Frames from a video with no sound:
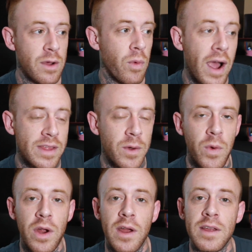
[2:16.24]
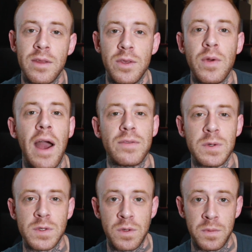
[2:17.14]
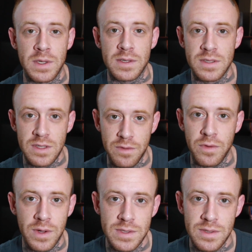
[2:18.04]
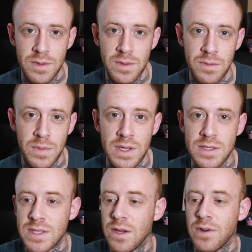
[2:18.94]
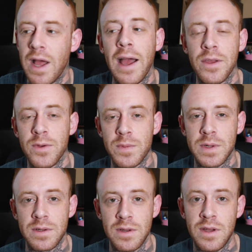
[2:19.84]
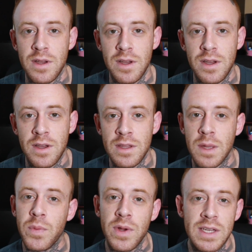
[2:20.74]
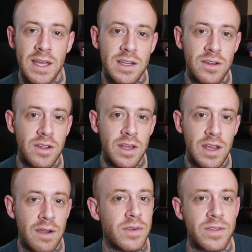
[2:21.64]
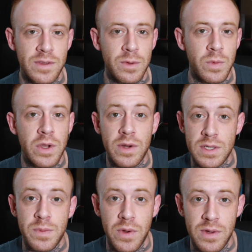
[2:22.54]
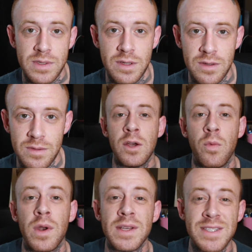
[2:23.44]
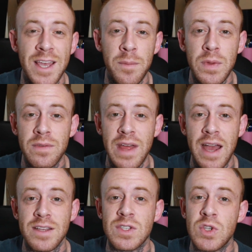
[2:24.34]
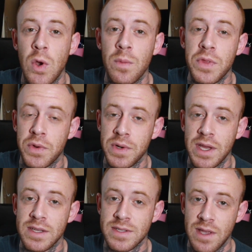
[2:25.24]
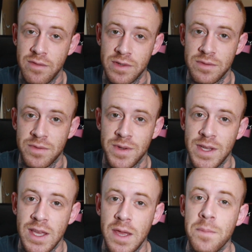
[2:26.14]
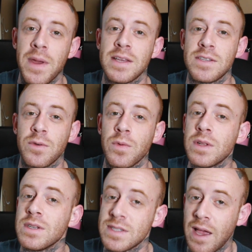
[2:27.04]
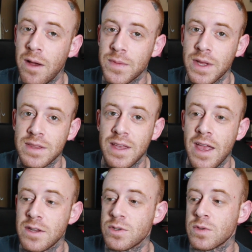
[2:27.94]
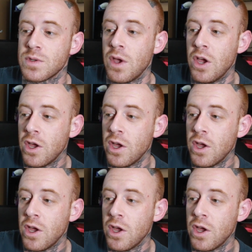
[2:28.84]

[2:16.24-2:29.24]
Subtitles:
why they work, you have to assume that it's different because they're not human. They predated everything that we are experiencing. One example of that is Job 38:7. It makes it really sound like the angels